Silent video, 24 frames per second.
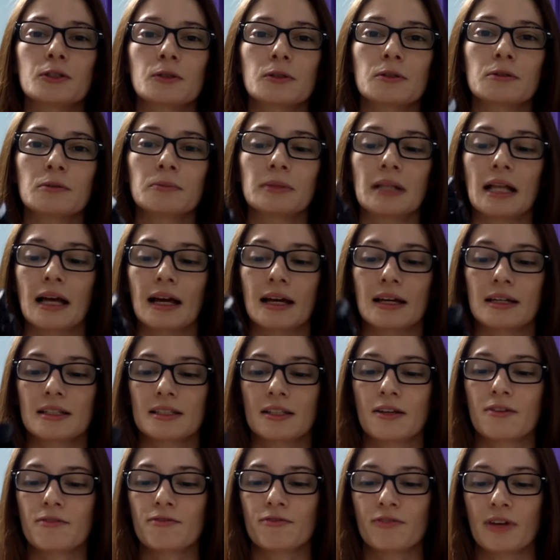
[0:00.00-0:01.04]
apply some
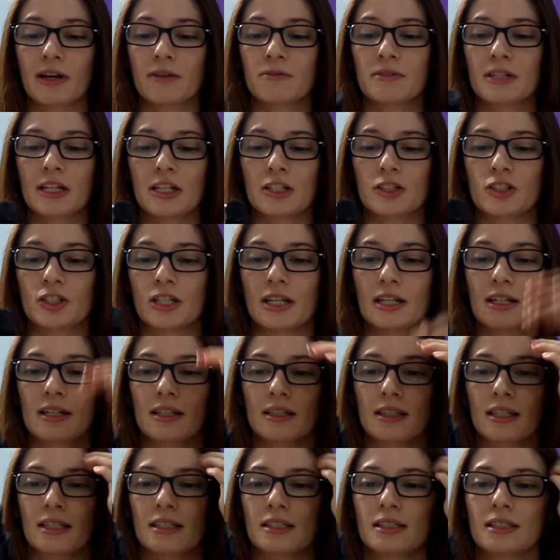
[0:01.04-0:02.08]
foundation.
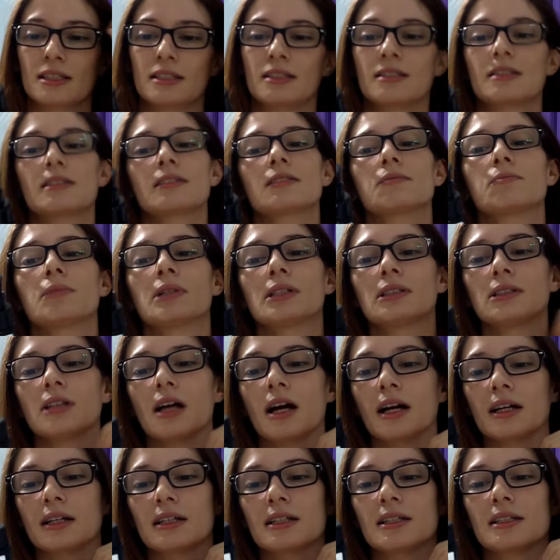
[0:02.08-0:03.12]
This is
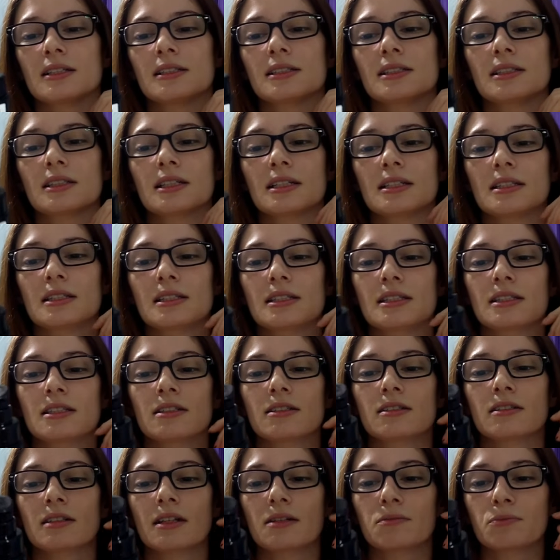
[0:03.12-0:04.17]
Milani's Conceal
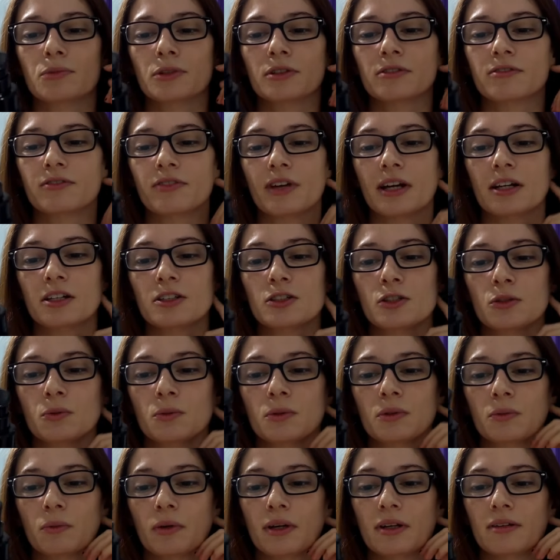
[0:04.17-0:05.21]
and Perfect
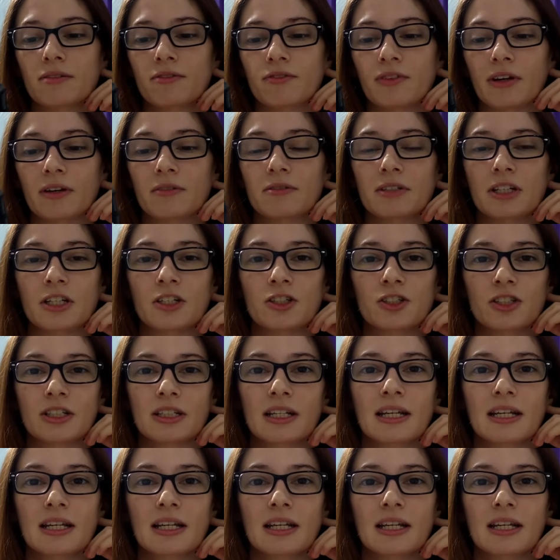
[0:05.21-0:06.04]
2-in-1 foundation